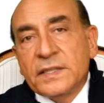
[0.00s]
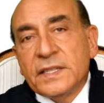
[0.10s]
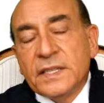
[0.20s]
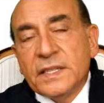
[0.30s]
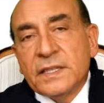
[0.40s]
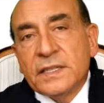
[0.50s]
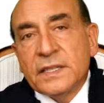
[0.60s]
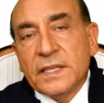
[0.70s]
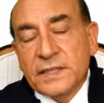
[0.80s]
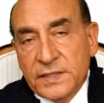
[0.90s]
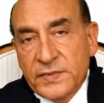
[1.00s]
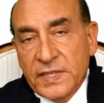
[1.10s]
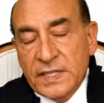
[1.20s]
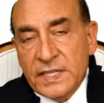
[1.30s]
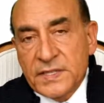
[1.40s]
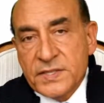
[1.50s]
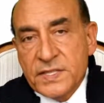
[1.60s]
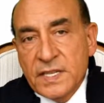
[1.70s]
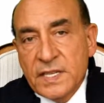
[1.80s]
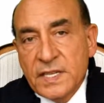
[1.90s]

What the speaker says: the interference